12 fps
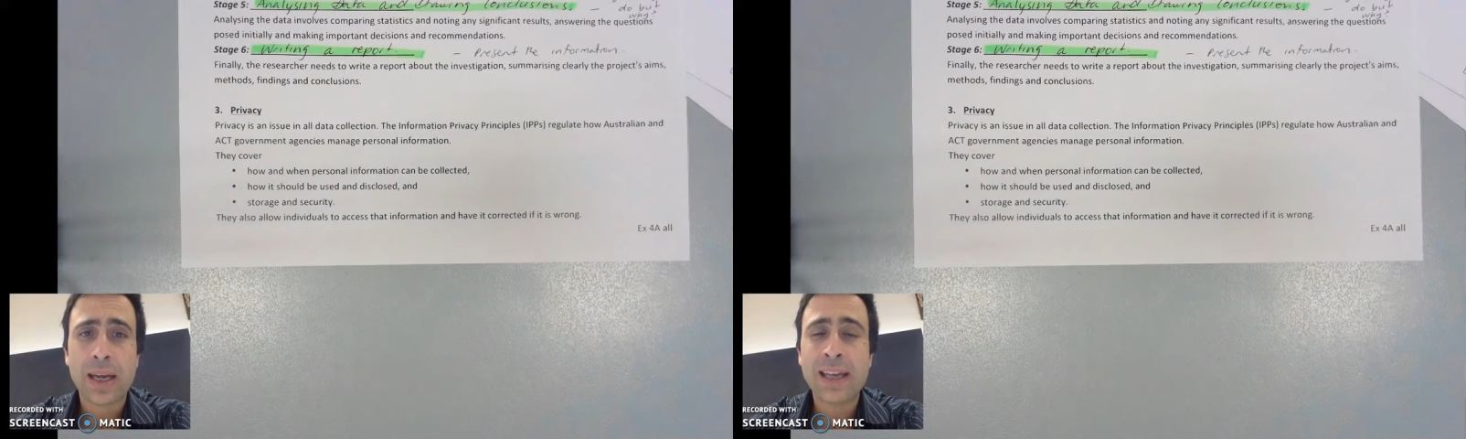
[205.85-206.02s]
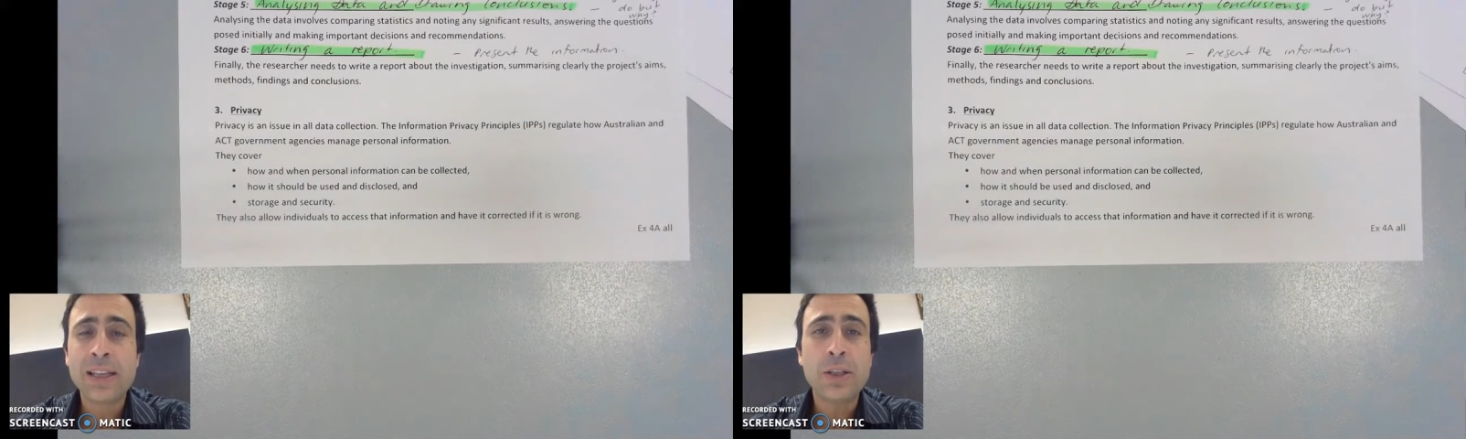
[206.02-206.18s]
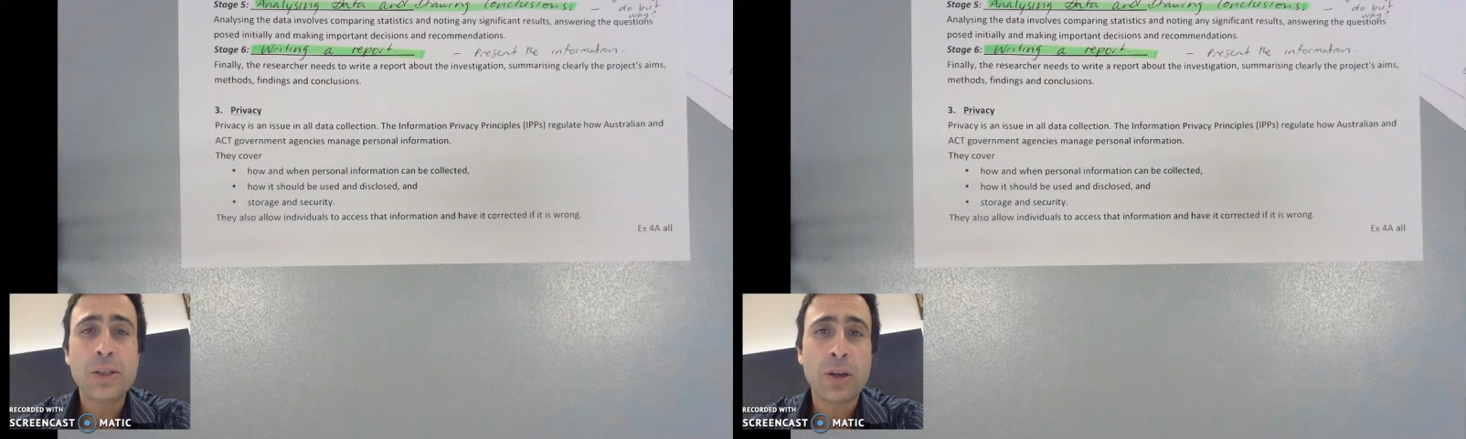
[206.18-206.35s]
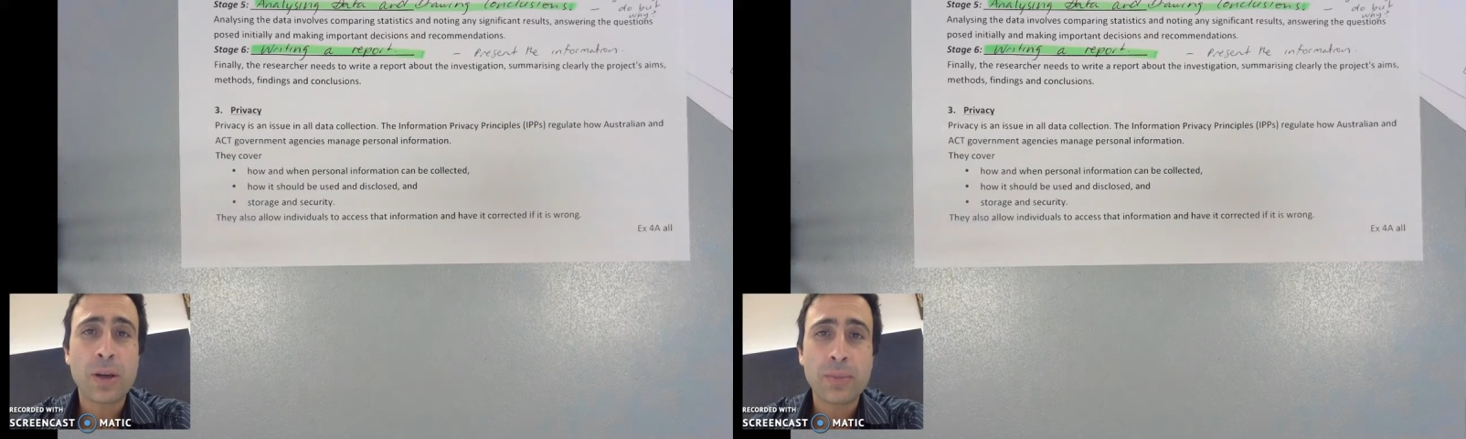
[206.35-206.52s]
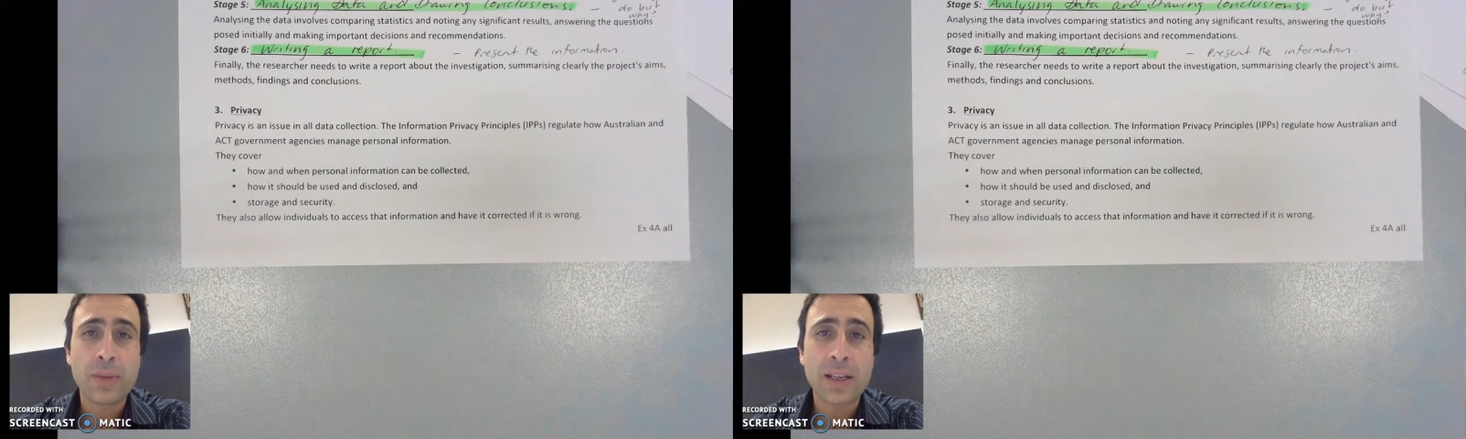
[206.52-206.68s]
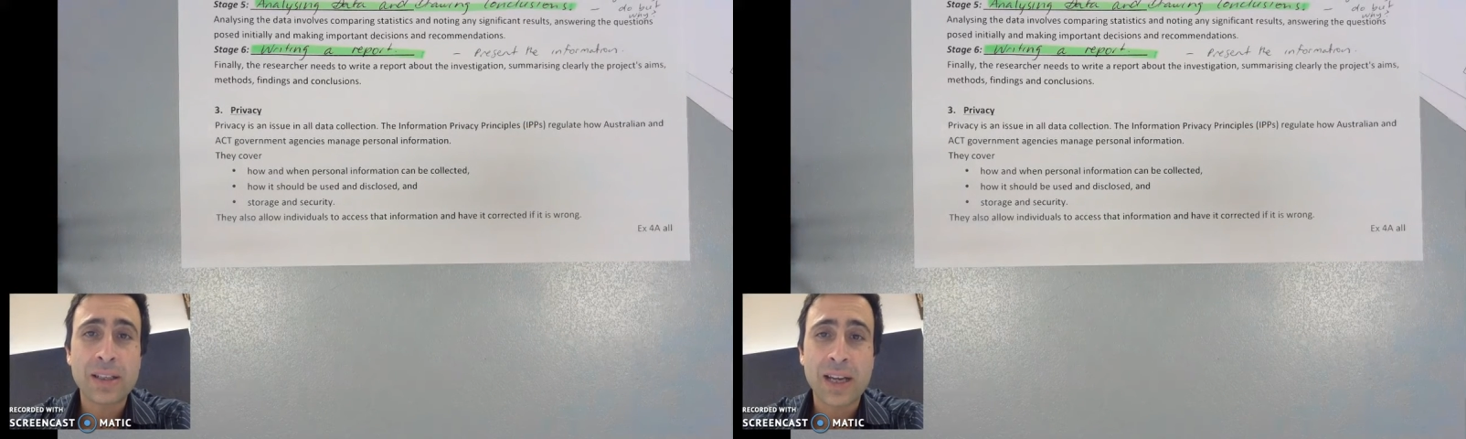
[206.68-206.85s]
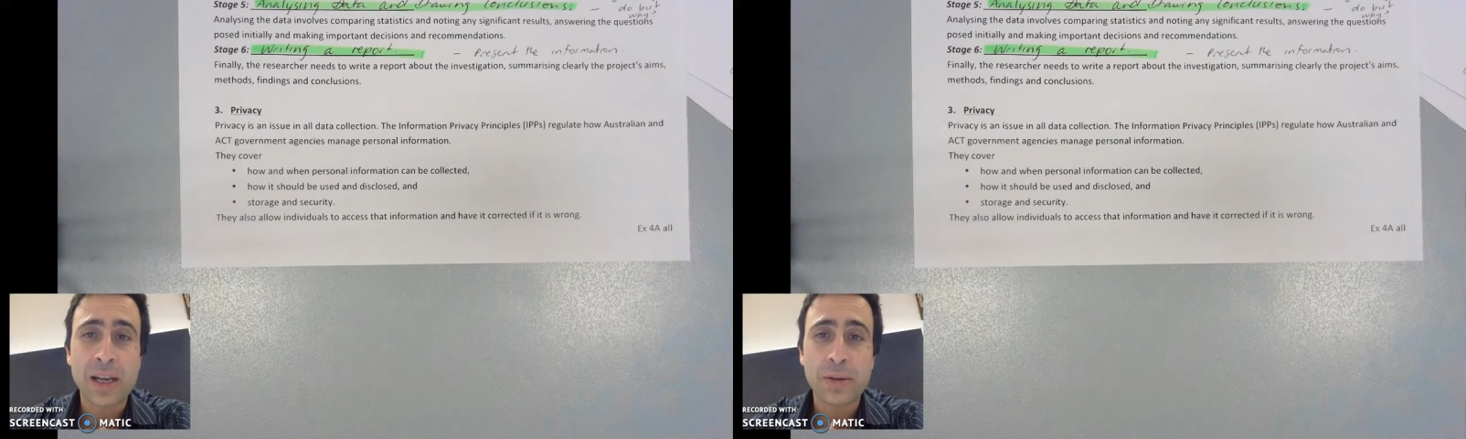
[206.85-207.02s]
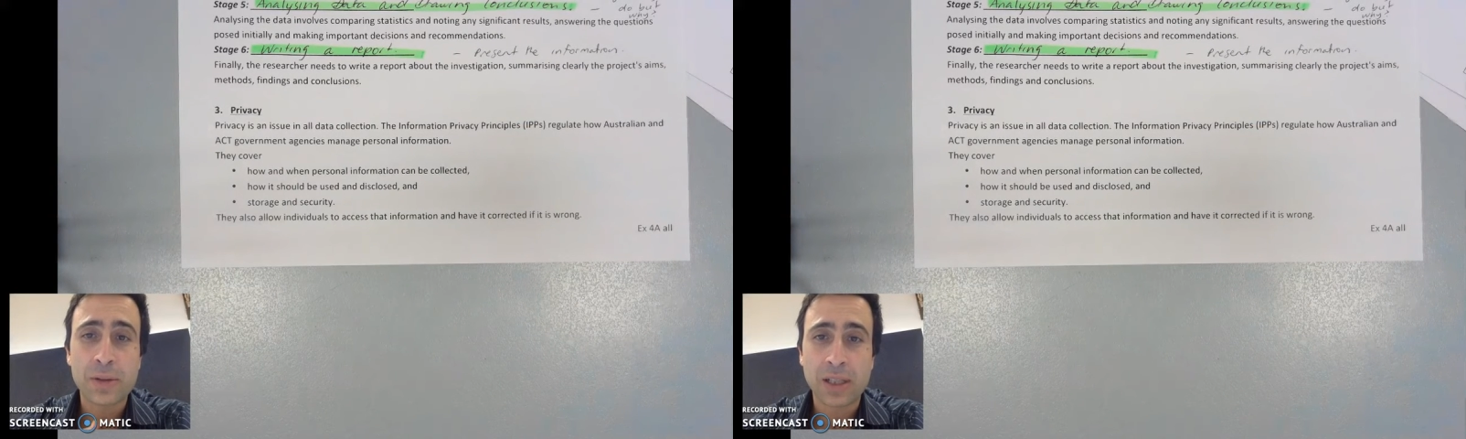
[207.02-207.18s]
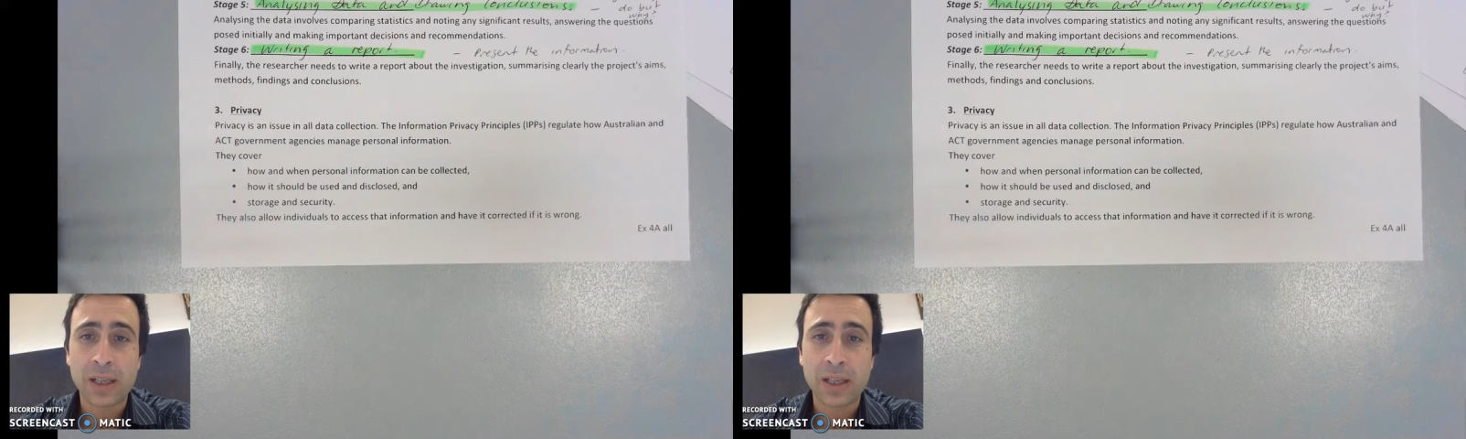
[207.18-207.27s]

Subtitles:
Anytime that data is